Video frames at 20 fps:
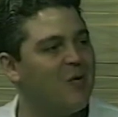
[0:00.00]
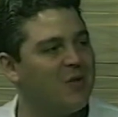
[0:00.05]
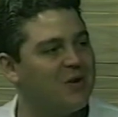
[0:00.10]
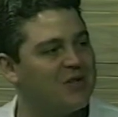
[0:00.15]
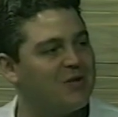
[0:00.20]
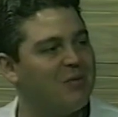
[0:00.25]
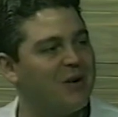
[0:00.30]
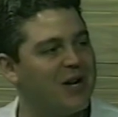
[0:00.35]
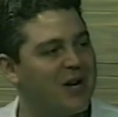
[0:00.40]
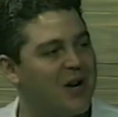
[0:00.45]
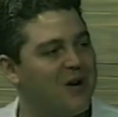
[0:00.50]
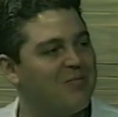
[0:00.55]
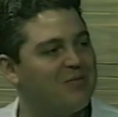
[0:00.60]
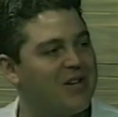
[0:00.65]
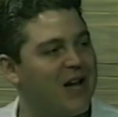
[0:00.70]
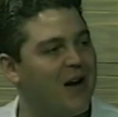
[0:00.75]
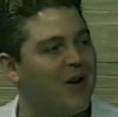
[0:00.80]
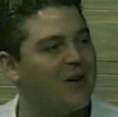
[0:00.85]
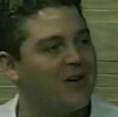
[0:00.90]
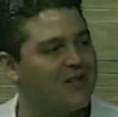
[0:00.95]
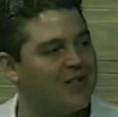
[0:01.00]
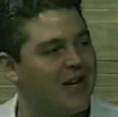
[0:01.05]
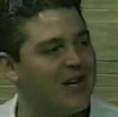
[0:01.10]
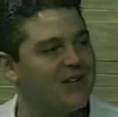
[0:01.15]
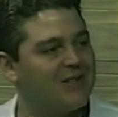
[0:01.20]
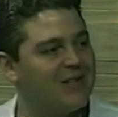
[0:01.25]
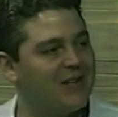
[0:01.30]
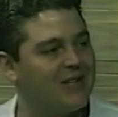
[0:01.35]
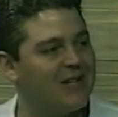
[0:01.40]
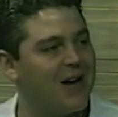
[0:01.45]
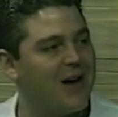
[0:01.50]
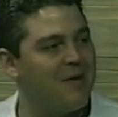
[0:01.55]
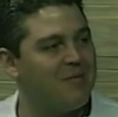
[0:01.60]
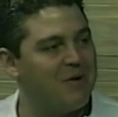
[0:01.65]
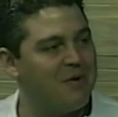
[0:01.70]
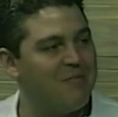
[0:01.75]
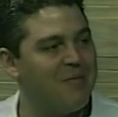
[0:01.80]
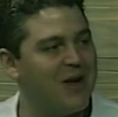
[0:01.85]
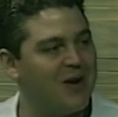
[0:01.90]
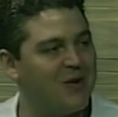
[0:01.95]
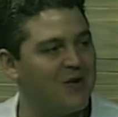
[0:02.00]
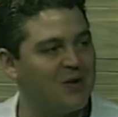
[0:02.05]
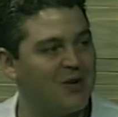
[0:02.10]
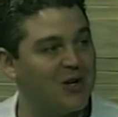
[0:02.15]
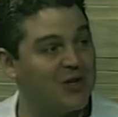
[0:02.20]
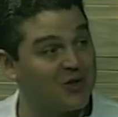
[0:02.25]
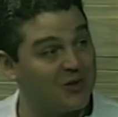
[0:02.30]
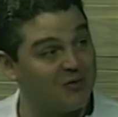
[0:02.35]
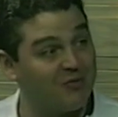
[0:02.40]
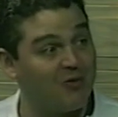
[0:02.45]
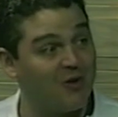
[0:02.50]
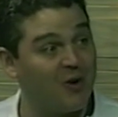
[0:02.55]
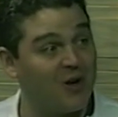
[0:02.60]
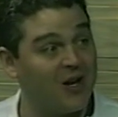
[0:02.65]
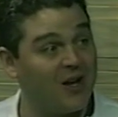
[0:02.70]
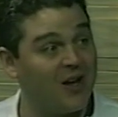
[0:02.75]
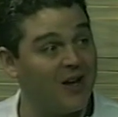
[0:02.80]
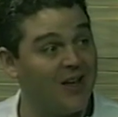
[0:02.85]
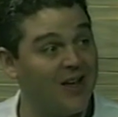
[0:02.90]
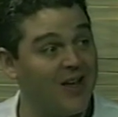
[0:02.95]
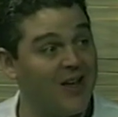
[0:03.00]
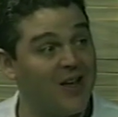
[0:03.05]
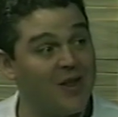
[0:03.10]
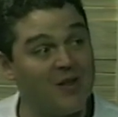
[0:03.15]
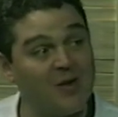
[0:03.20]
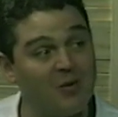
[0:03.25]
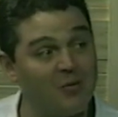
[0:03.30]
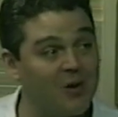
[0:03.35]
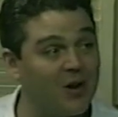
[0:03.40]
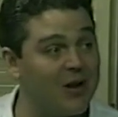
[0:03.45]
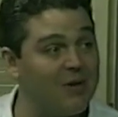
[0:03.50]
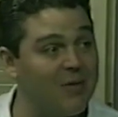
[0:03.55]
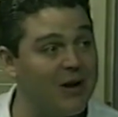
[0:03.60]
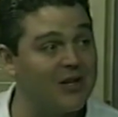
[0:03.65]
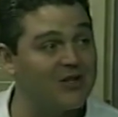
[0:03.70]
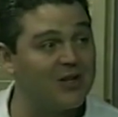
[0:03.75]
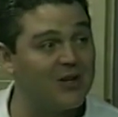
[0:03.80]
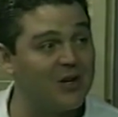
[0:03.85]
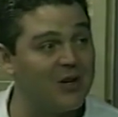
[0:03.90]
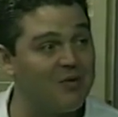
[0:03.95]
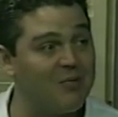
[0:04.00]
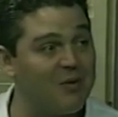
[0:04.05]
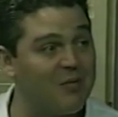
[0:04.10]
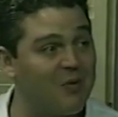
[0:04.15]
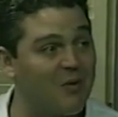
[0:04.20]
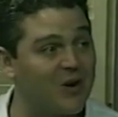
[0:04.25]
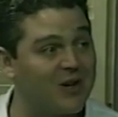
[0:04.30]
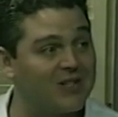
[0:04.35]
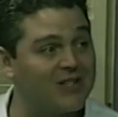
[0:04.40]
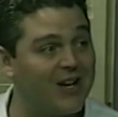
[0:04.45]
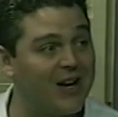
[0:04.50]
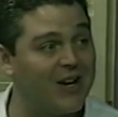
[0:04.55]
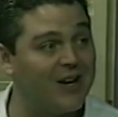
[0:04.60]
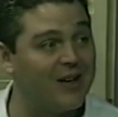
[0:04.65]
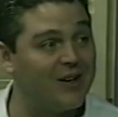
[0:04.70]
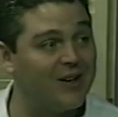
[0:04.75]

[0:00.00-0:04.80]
when somebody comes out and takes the time to make your dish in front of you, it really makes it a little bit more exciting.